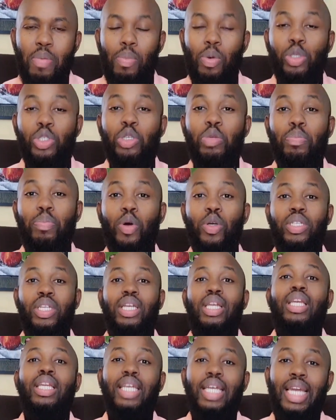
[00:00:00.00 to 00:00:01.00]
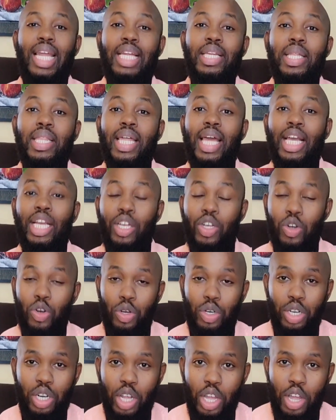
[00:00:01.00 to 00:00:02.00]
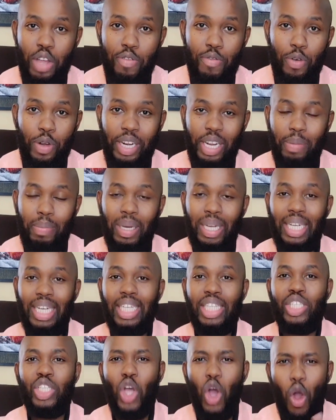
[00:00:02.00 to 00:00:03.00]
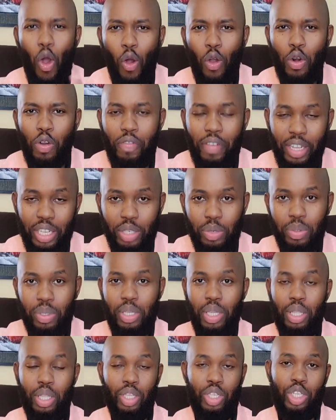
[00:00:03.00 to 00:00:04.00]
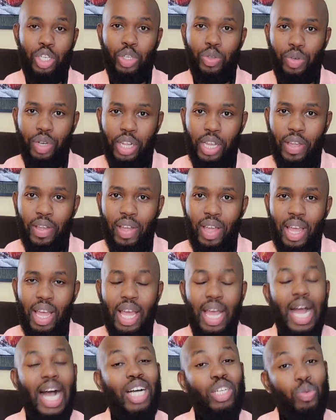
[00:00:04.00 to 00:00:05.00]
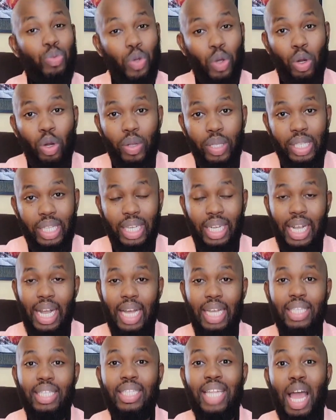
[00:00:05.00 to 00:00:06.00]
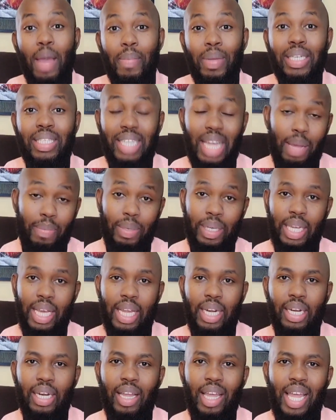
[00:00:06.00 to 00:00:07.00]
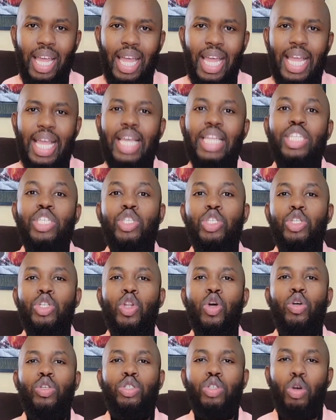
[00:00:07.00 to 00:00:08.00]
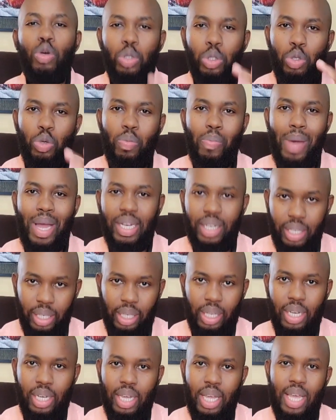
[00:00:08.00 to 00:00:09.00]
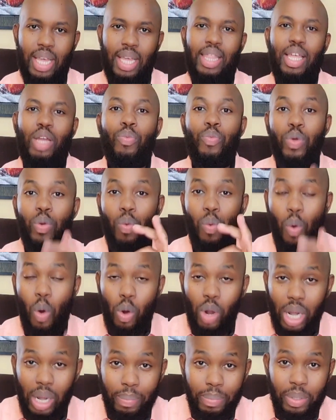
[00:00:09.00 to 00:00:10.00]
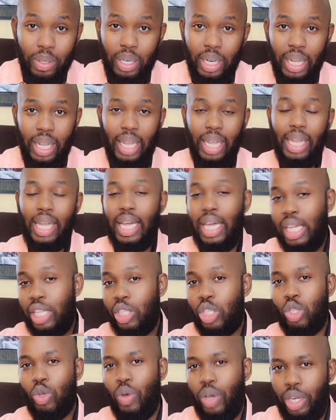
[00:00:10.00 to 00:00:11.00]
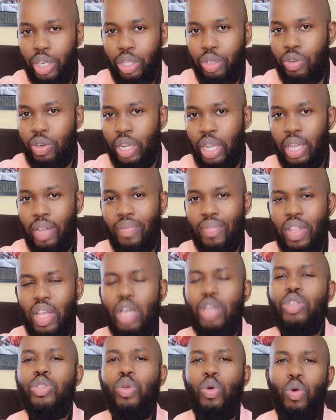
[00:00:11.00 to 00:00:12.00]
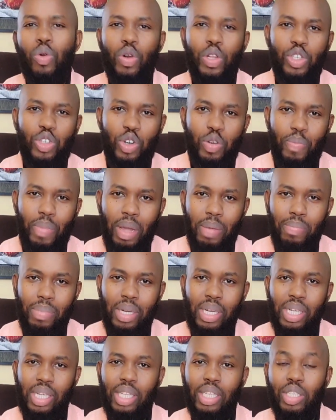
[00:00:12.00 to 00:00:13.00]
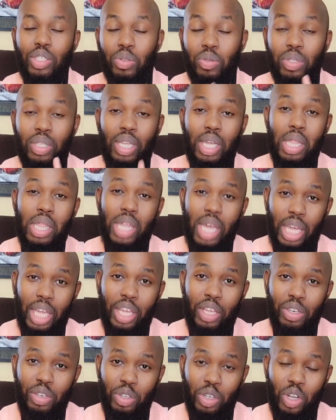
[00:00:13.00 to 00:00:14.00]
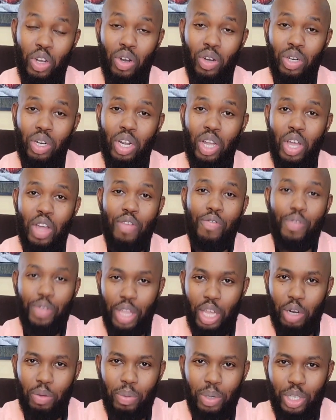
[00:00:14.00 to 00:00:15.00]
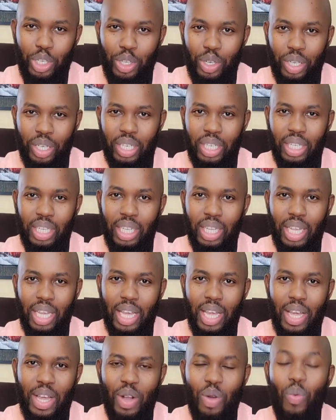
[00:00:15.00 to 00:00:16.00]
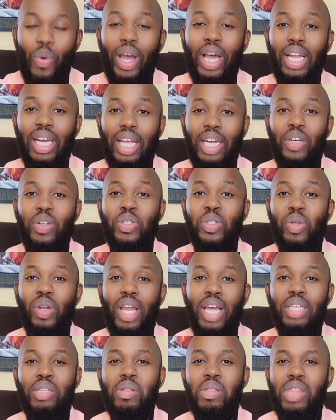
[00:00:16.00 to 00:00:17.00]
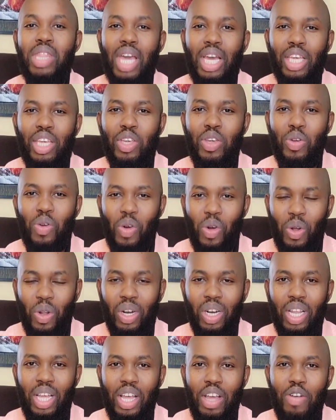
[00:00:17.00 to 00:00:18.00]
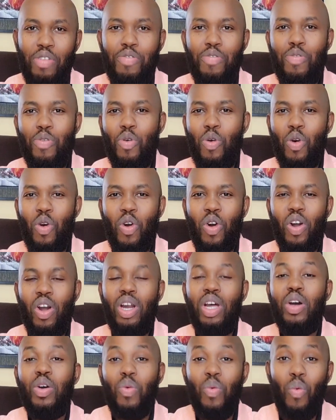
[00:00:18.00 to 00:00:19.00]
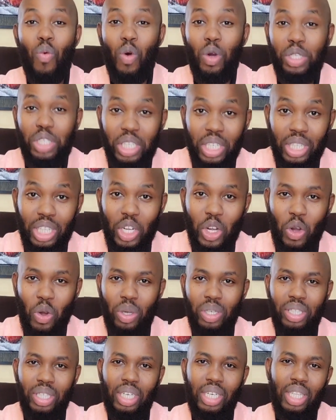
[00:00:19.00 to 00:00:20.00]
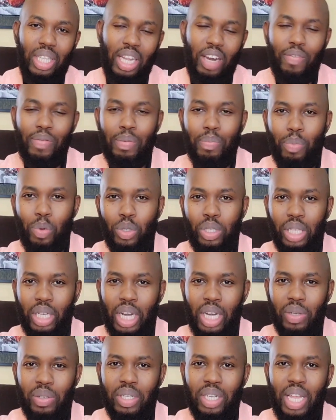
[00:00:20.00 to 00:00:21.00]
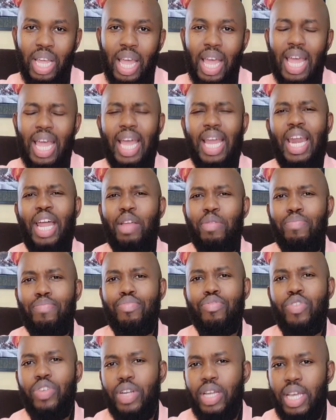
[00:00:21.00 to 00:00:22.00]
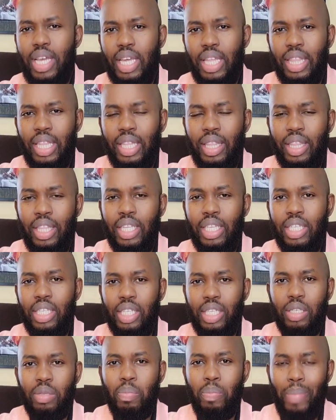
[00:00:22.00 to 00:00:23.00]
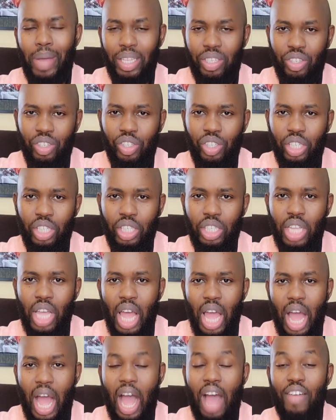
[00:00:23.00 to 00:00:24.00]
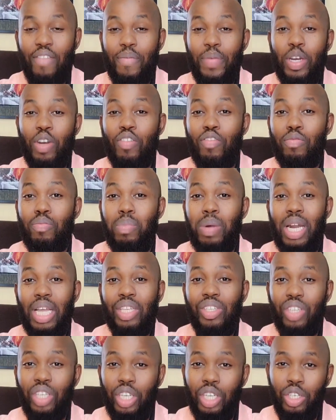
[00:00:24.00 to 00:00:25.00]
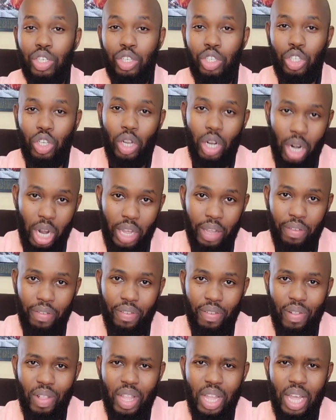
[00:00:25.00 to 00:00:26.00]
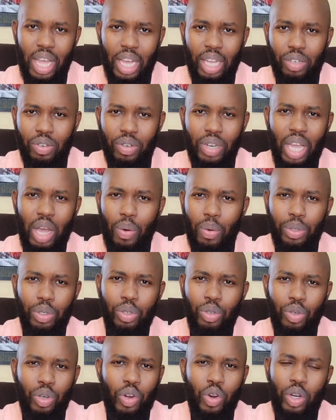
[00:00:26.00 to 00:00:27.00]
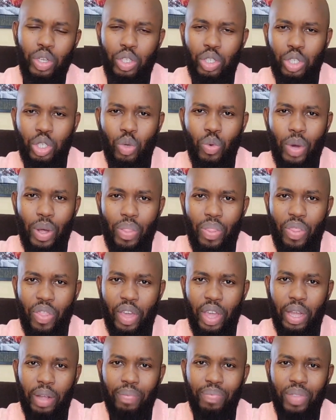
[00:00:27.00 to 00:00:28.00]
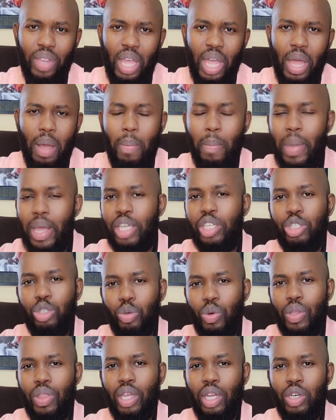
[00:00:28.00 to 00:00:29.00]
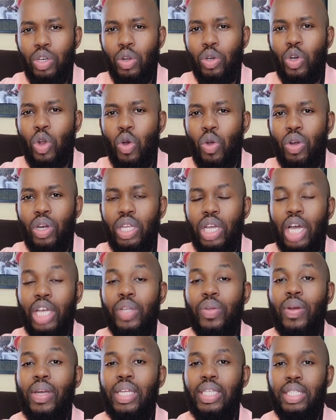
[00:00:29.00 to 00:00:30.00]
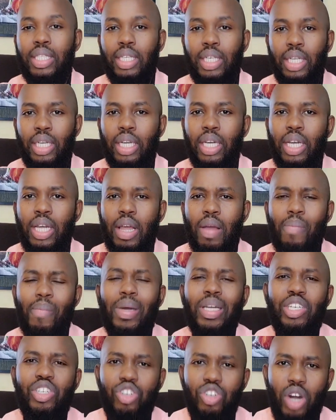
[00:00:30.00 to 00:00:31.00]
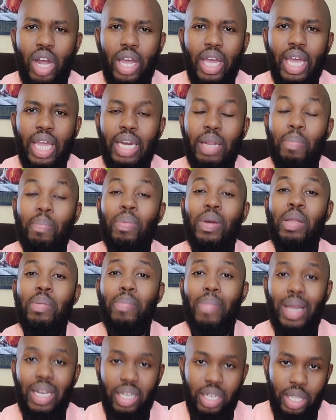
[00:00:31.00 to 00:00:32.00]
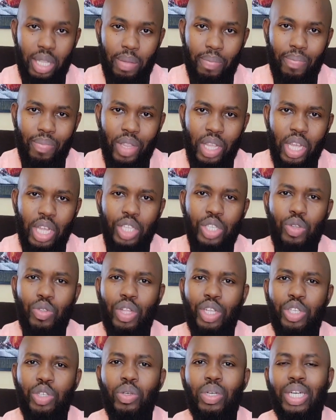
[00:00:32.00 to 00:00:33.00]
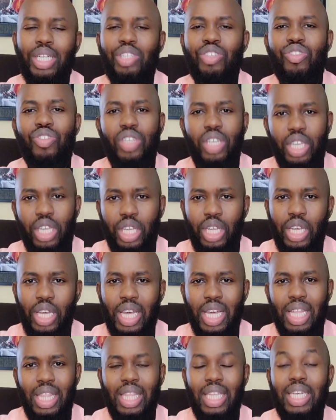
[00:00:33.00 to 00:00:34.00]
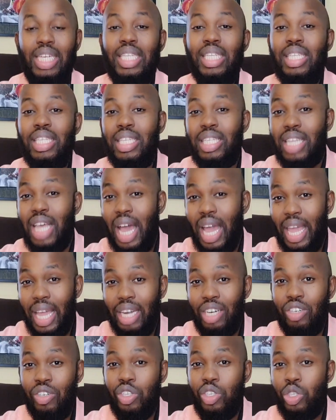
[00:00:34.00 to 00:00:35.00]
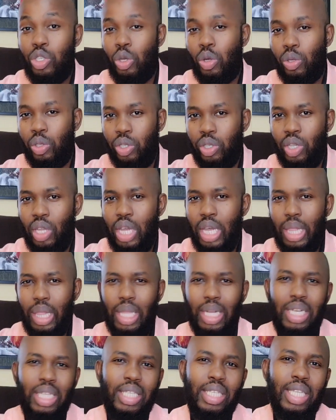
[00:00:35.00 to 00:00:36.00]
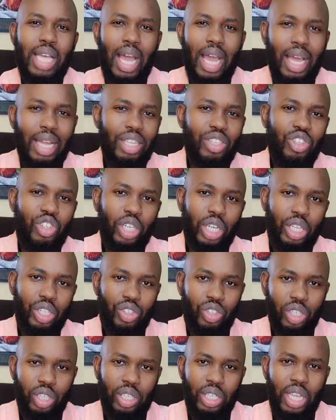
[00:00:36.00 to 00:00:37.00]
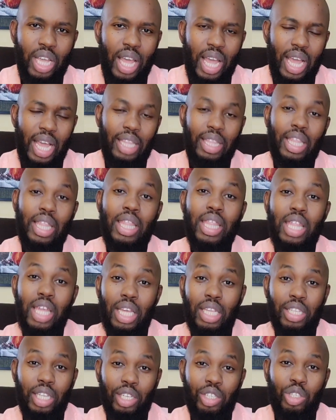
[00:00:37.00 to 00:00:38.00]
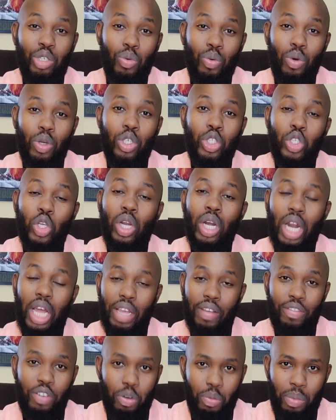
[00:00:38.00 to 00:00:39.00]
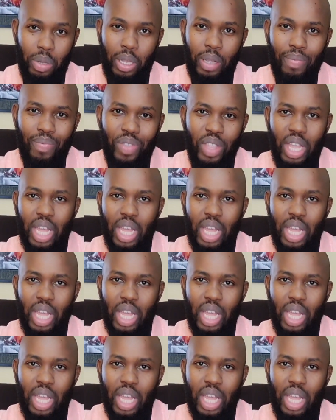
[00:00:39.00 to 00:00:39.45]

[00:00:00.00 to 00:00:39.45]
Most importantly, I'd like to thank God for enabling us, all of us, to see this new day. As we always say, guys, time and time again, it is not automatic that we woke up today and saw a new day. So always remember to say thank you to God for that opportunity. Well, I'd also like to thank you all for watching the content that I've been putting out, and I pray that these messages have been of blessing into your life. And today I want to request you one thing. Make sure that not only are you listening, but try and implement them so that you can see the desired results, the desired changes, and the things that you want your life to be.